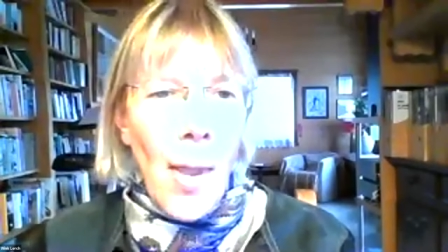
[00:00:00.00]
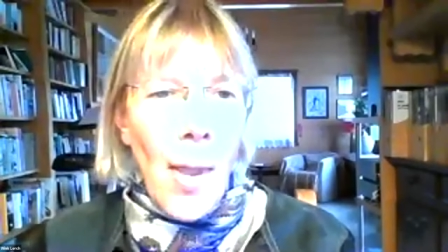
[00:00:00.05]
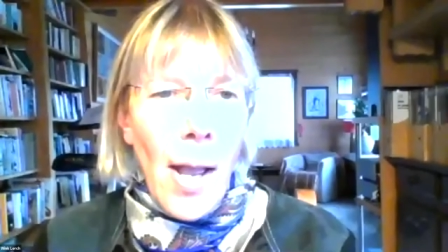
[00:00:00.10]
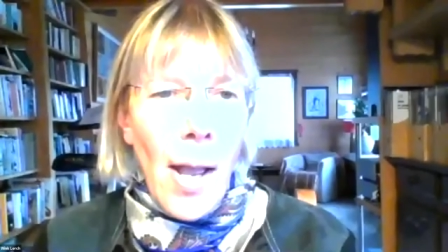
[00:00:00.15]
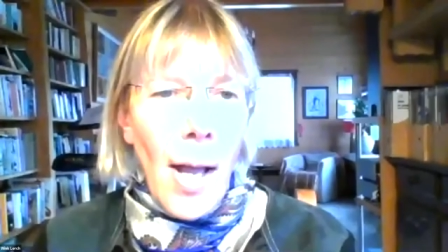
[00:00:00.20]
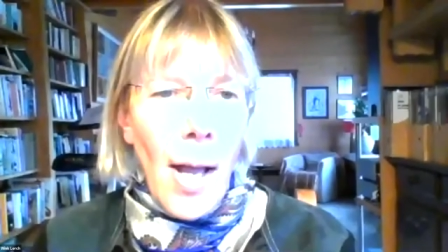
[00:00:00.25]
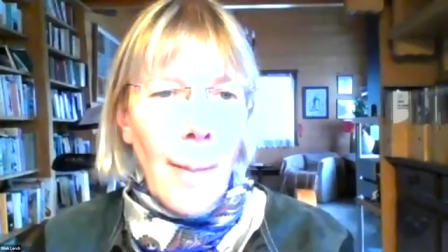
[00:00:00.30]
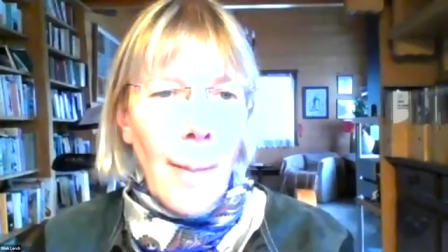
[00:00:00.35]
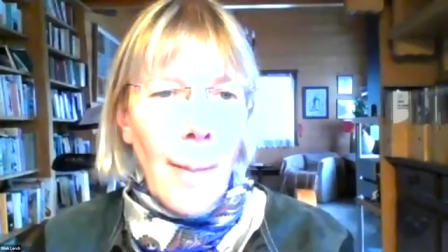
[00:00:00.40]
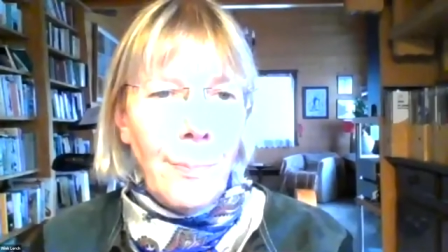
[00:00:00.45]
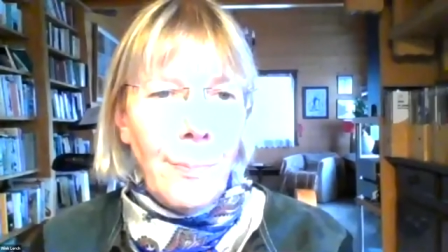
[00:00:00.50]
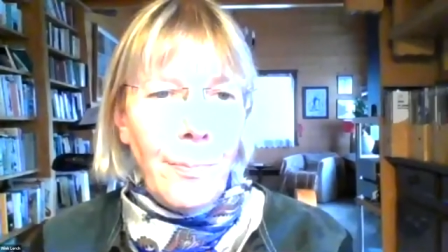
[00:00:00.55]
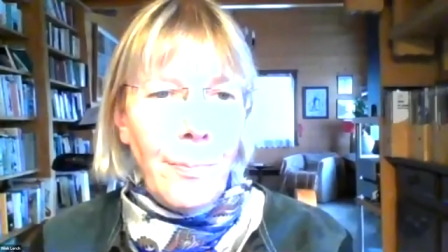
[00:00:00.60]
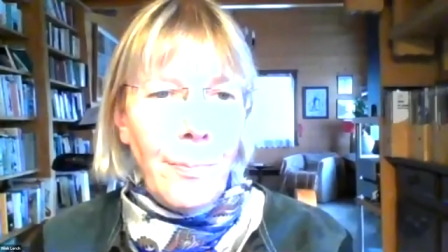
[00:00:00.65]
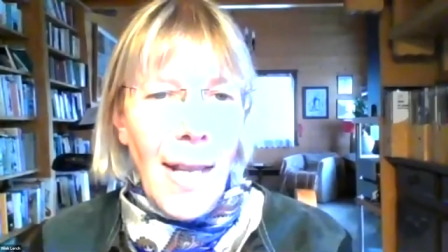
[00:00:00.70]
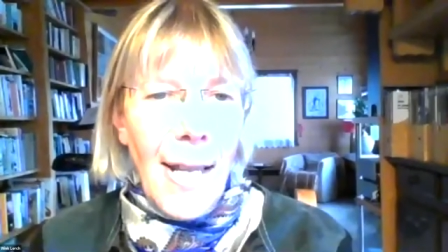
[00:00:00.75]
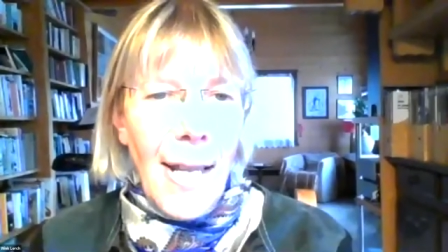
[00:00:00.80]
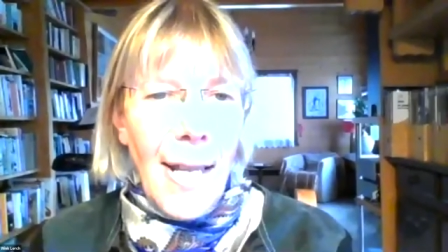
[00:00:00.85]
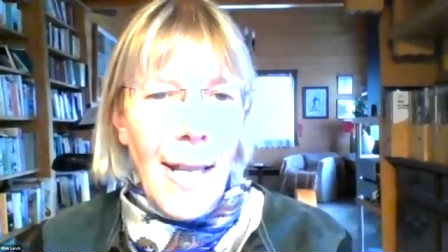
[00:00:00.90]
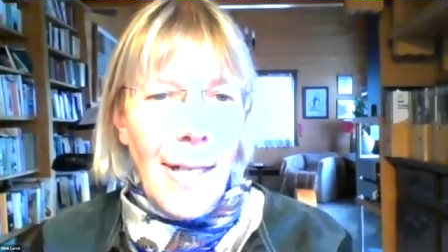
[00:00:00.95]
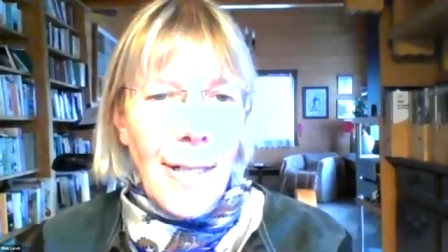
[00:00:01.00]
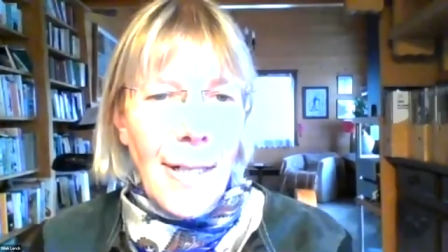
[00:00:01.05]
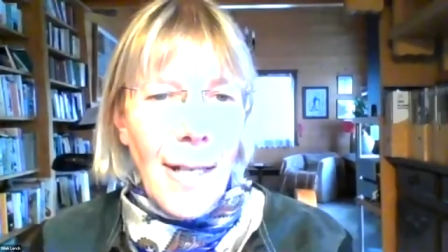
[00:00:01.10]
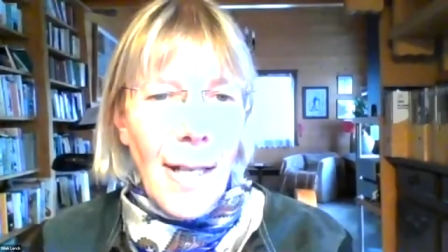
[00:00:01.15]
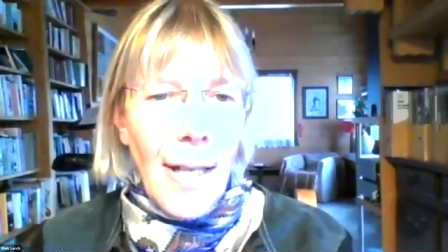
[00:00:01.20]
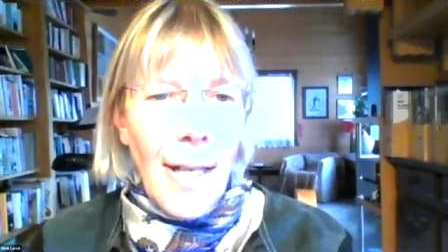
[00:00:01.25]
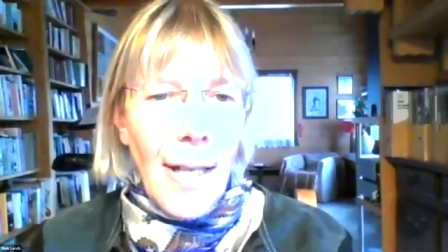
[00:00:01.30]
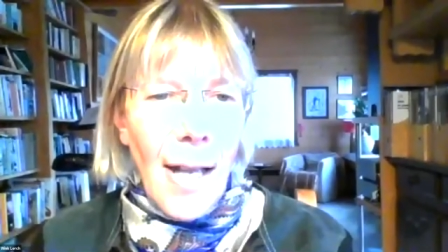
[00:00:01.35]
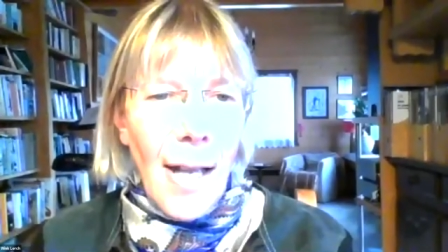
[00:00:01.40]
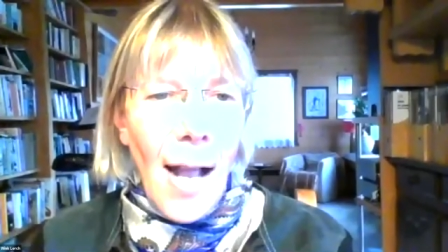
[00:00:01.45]
um, it
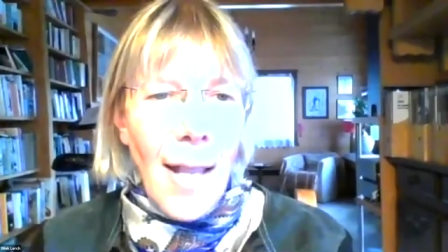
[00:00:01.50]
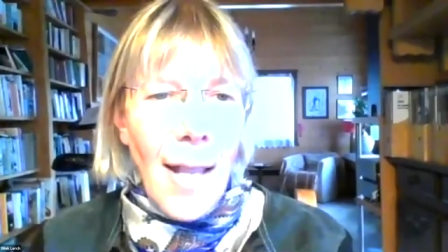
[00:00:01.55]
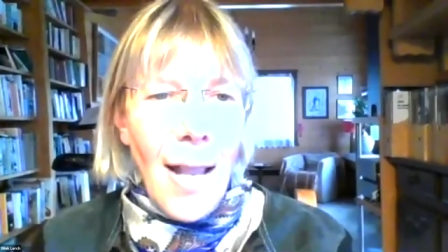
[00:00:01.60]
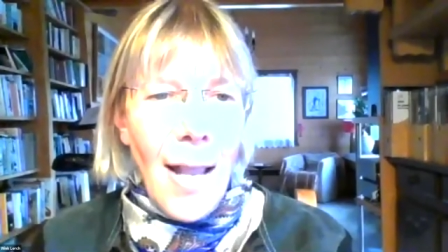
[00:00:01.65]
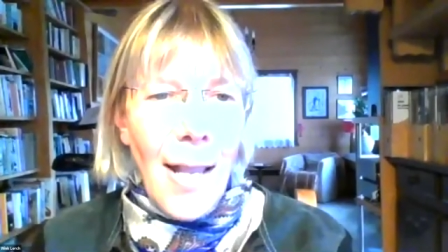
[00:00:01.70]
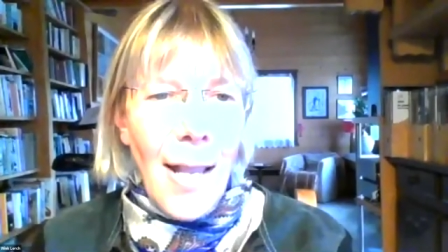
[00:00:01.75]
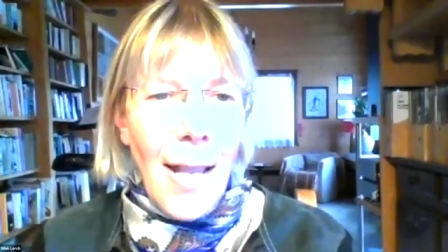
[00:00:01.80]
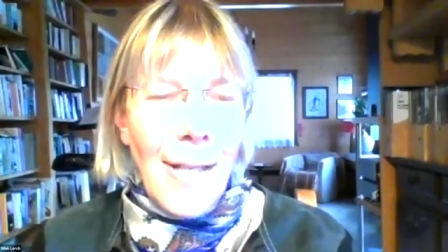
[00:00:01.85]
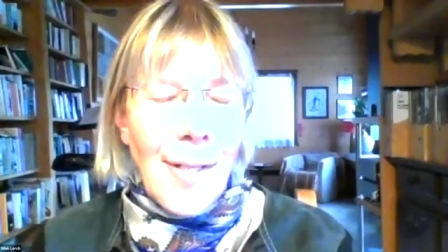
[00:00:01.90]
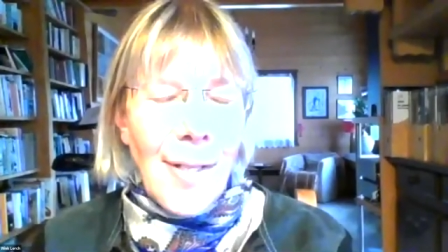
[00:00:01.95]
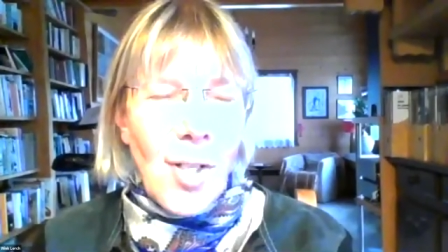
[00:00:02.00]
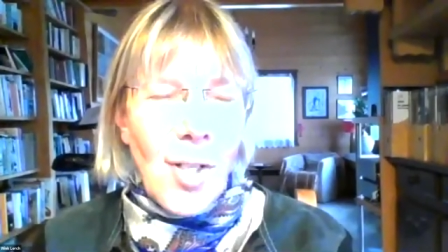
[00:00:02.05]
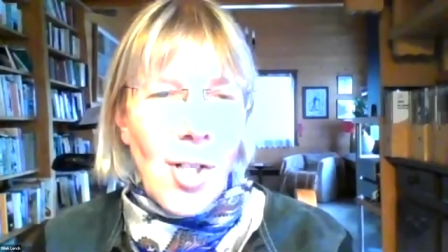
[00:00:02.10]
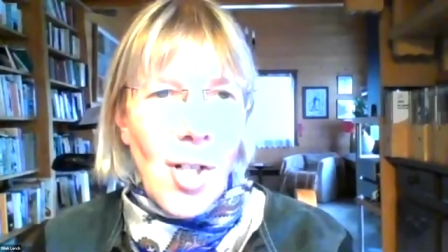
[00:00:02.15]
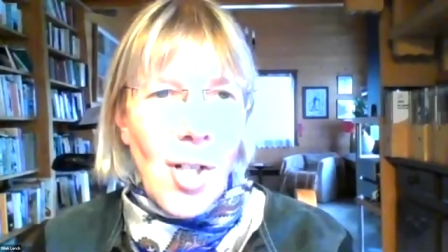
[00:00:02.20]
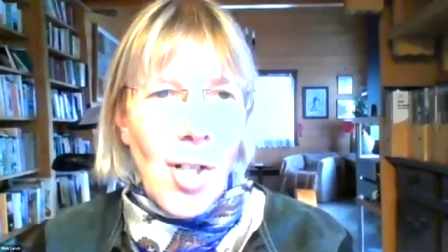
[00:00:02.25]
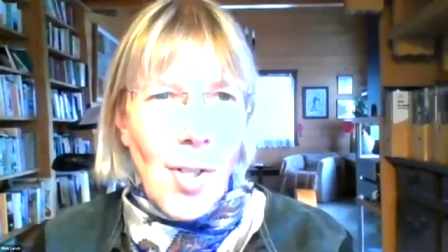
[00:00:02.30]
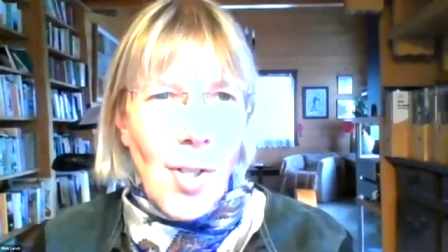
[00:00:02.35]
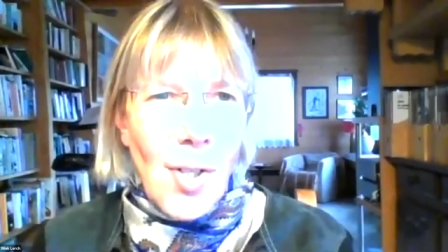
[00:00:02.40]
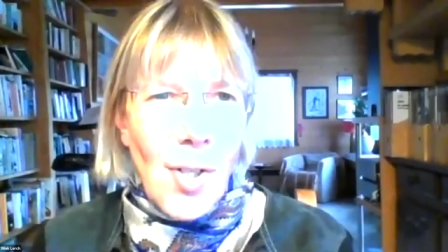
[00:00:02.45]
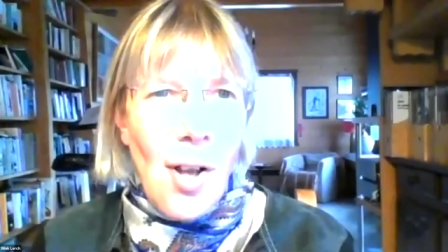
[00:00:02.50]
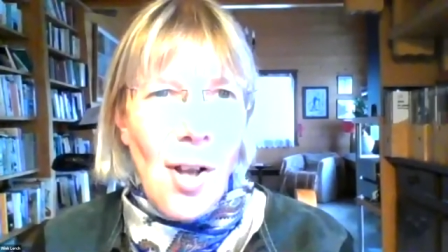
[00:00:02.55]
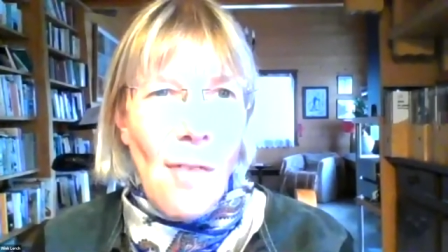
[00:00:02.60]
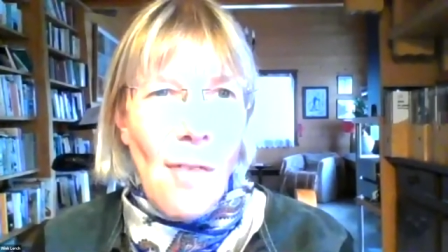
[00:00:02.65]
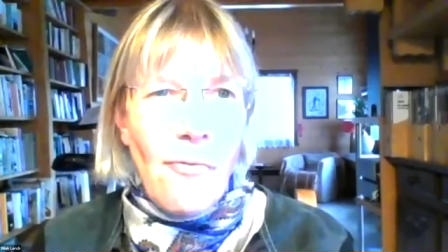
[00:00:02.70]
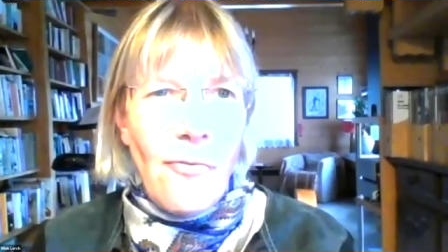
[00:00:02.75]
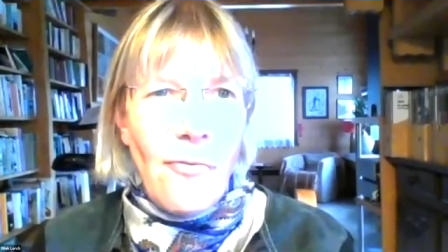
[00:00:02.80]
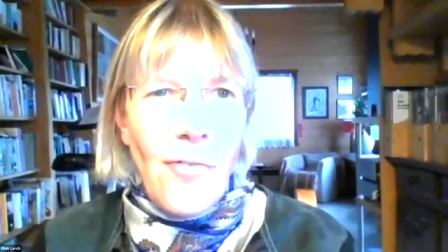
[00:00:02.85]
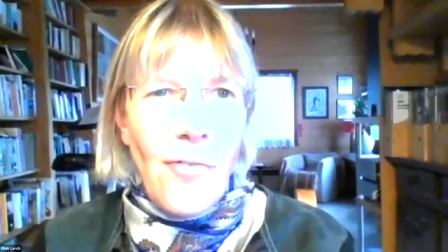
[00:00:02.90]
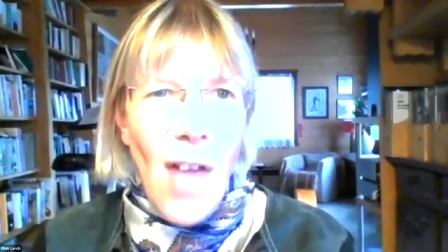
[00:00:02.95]
I, it's just a
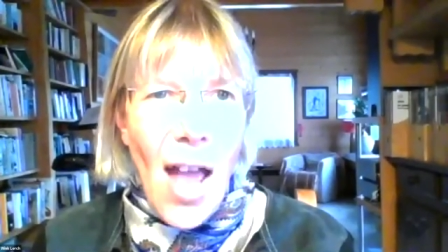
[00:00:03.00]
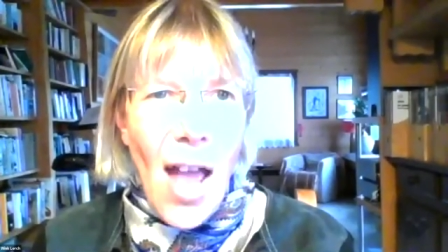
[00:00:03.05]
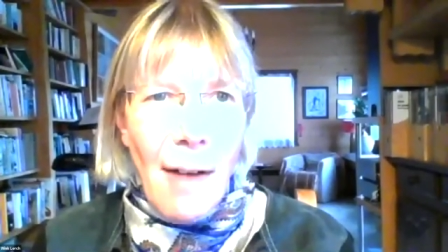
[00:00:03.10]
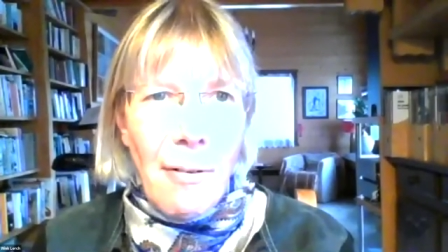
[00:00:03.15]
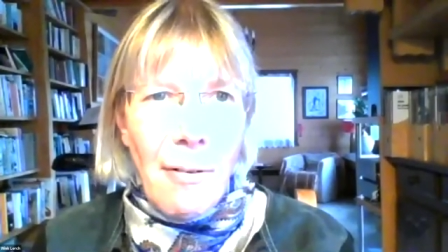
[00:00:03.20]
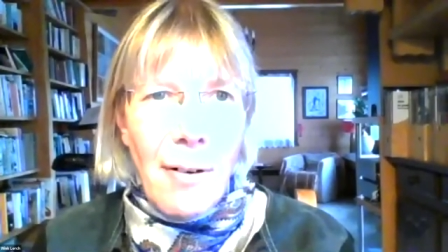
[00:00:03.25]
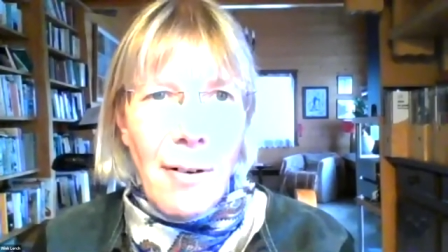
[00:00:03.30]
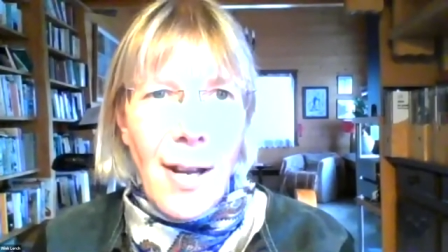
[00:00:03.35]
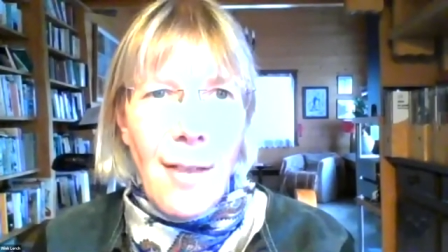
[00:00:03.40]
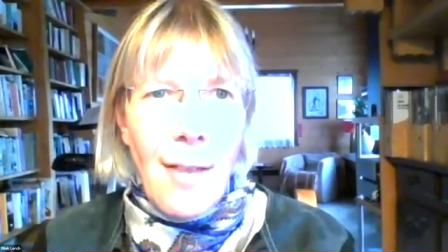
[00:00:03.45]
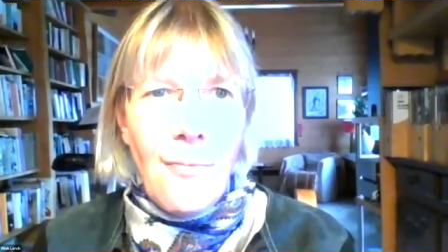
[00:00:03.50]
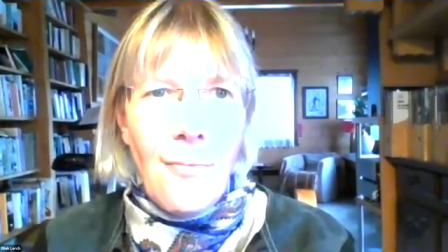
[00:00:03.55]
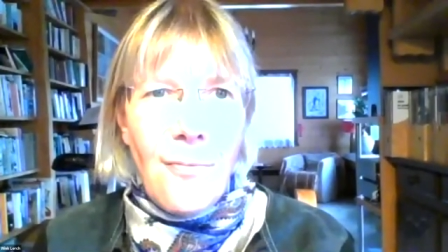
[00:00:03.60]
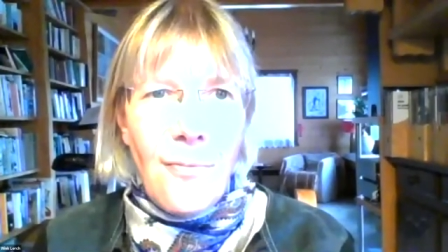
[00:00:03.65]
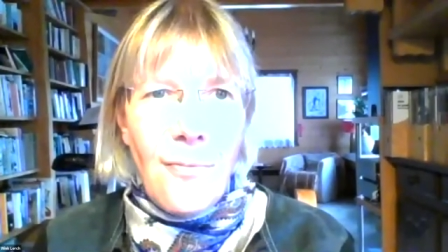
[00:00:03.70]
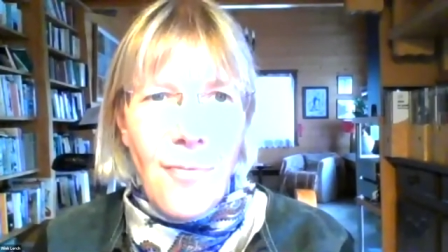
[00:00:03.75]
very,